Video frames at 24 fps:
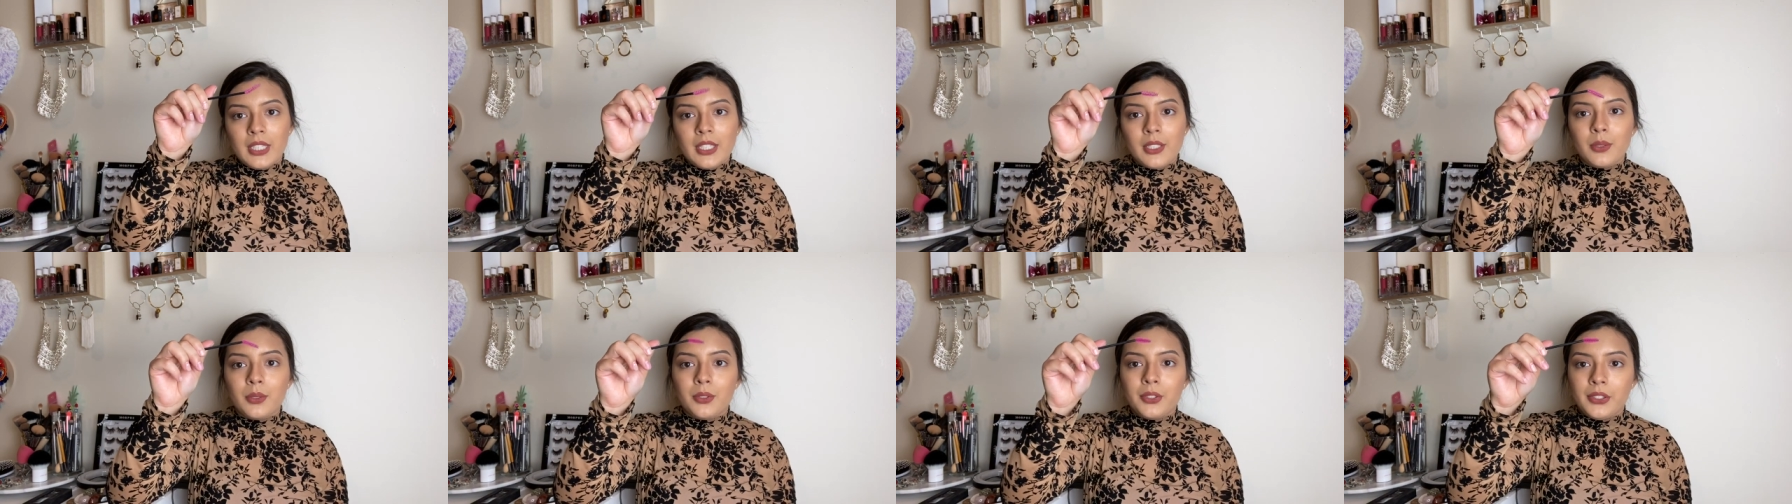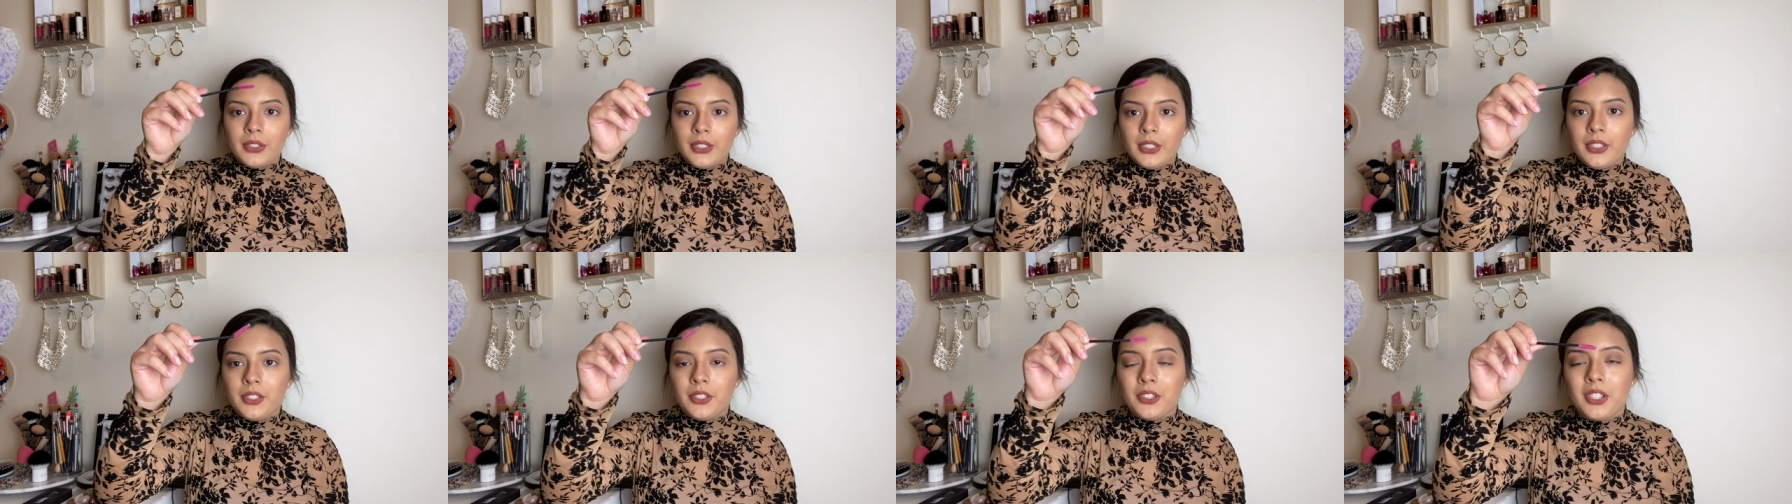
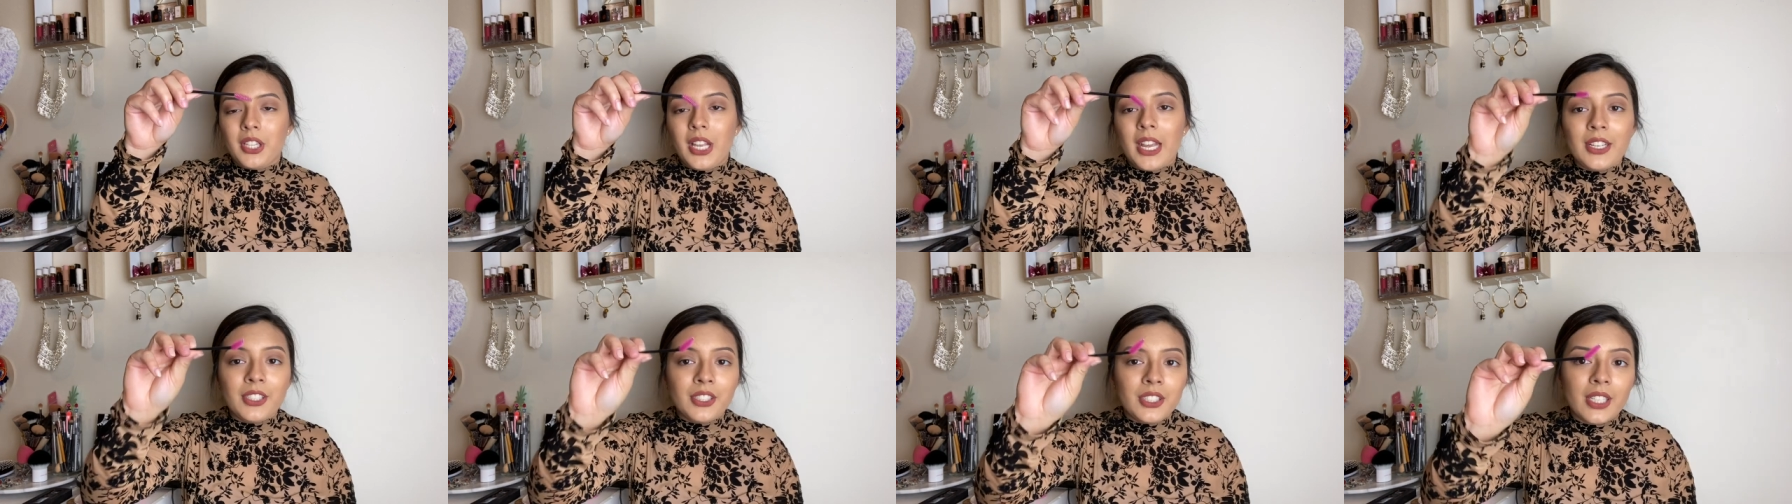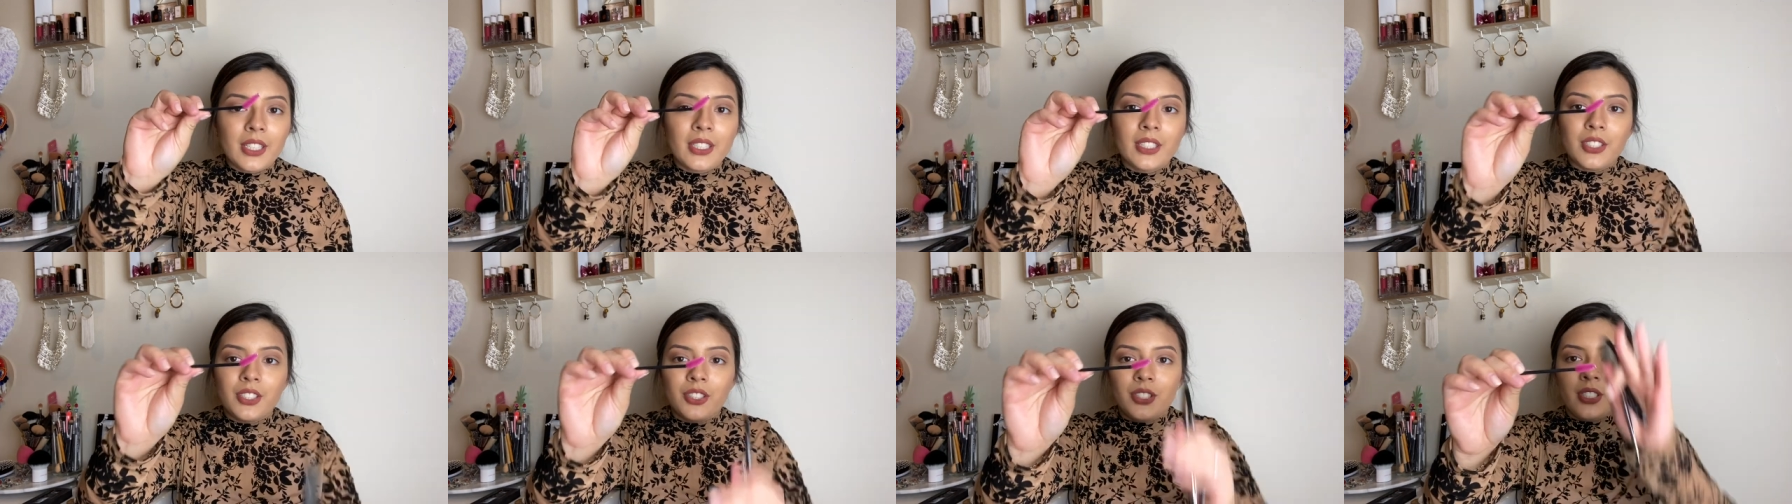Usually your lash
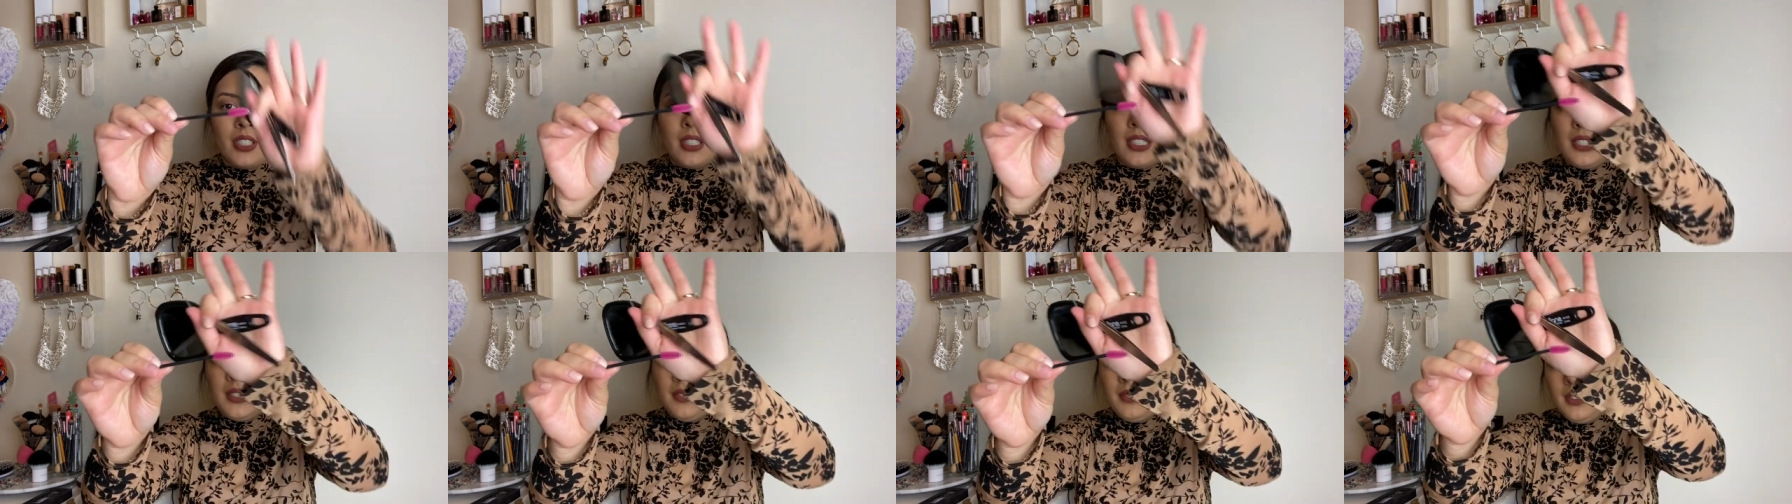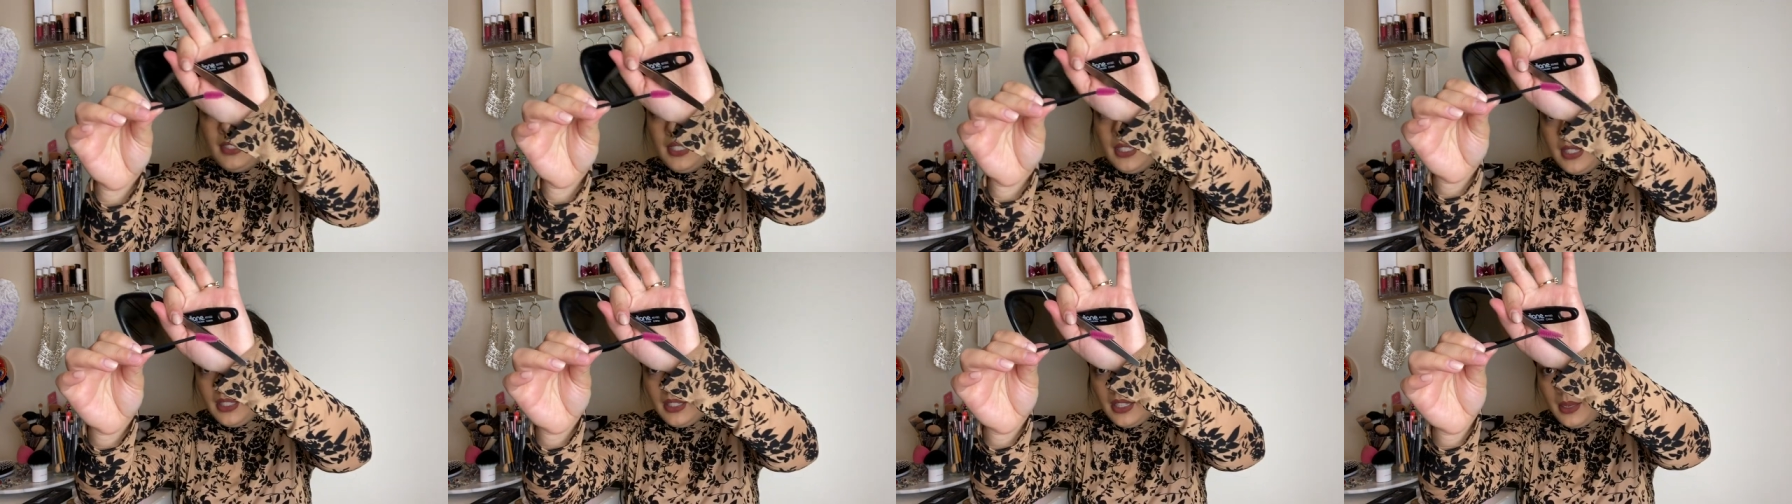technician gives
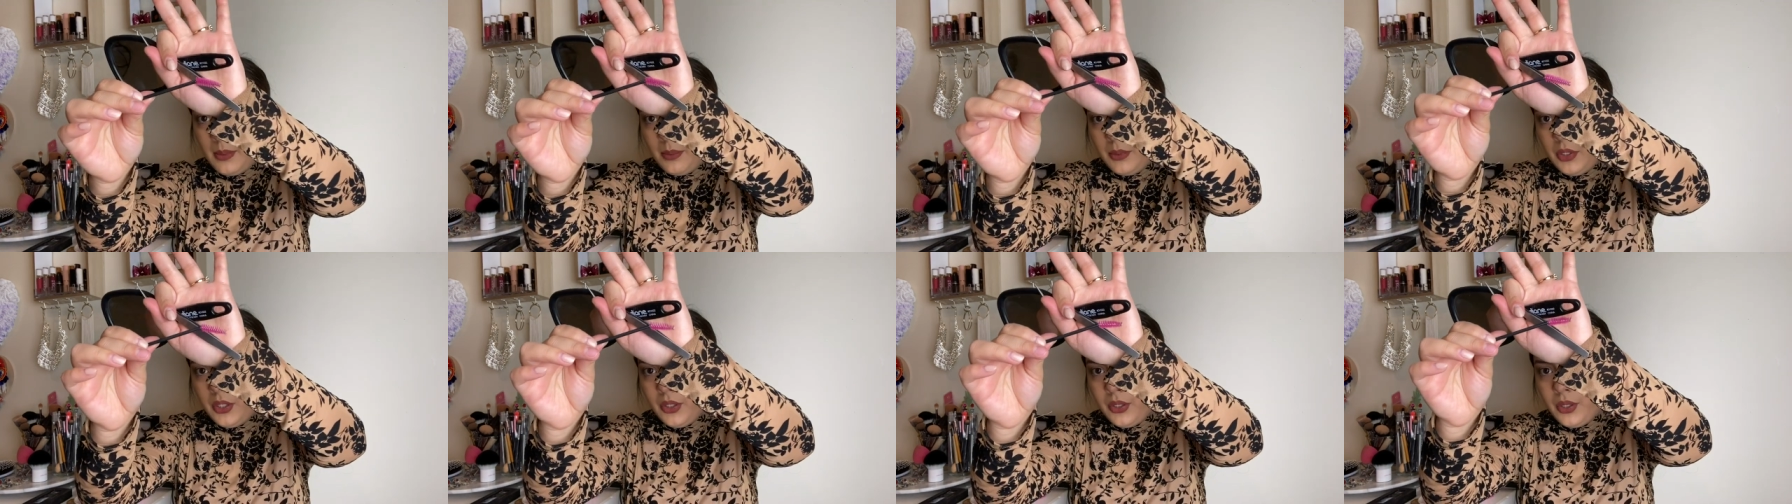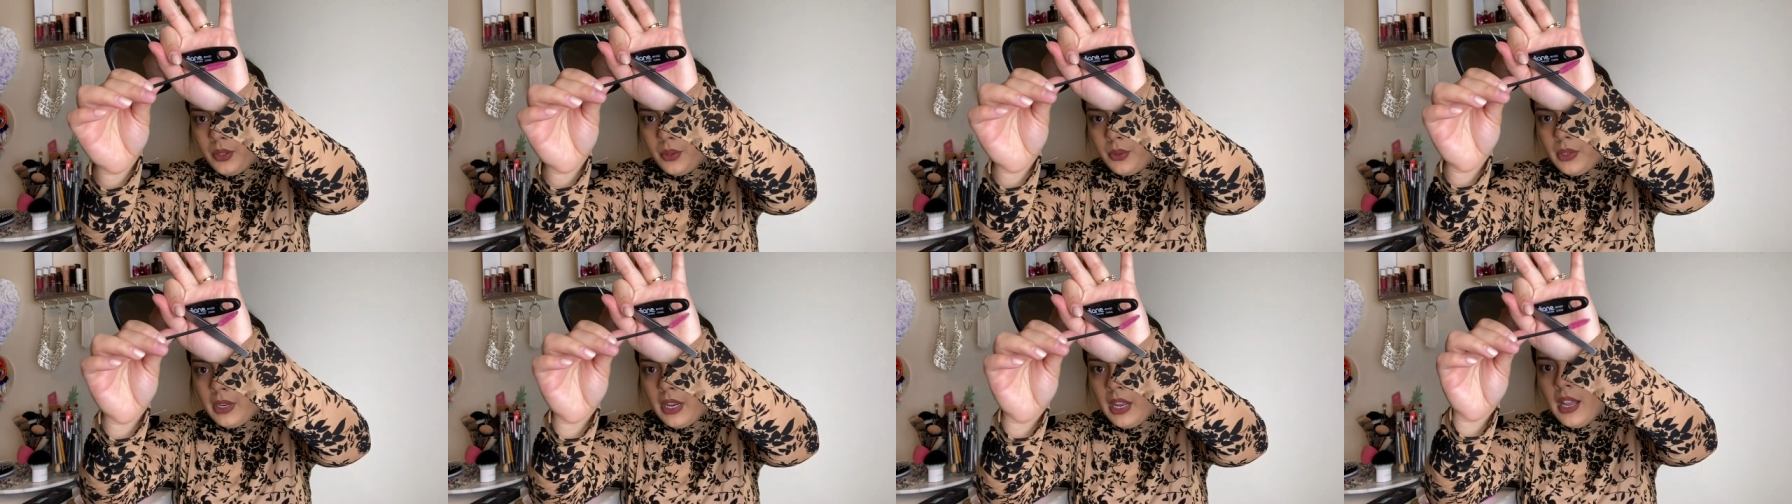them to
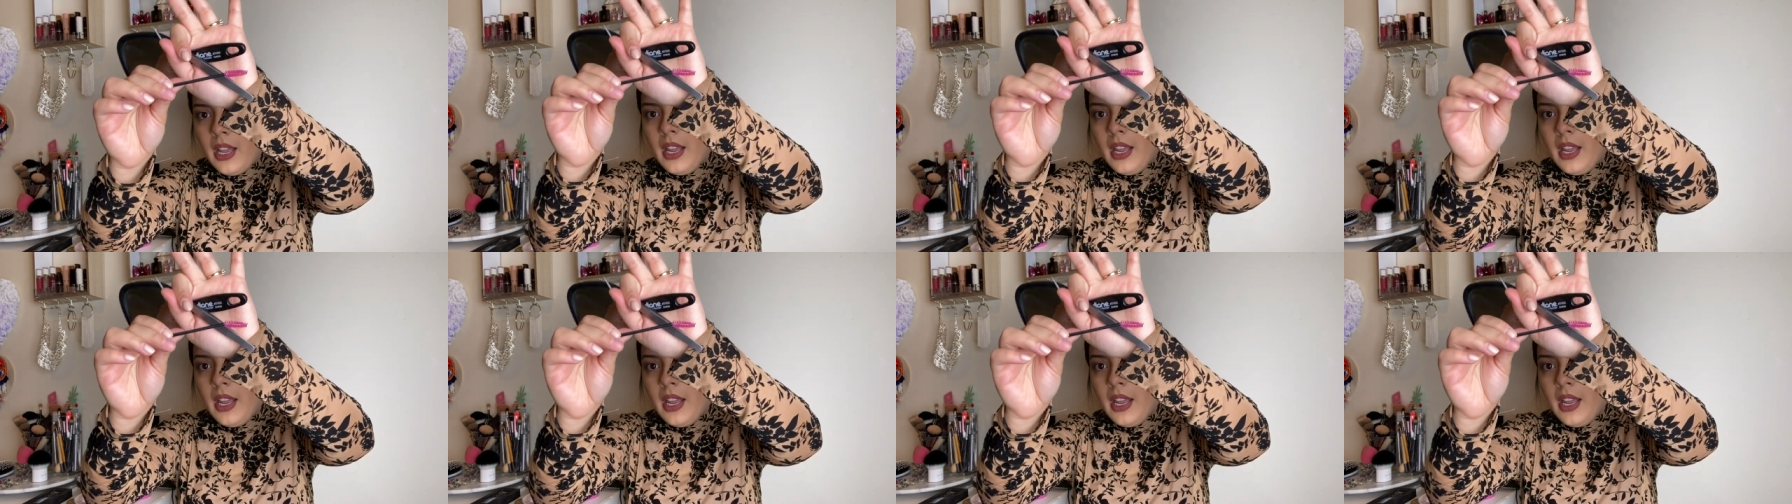you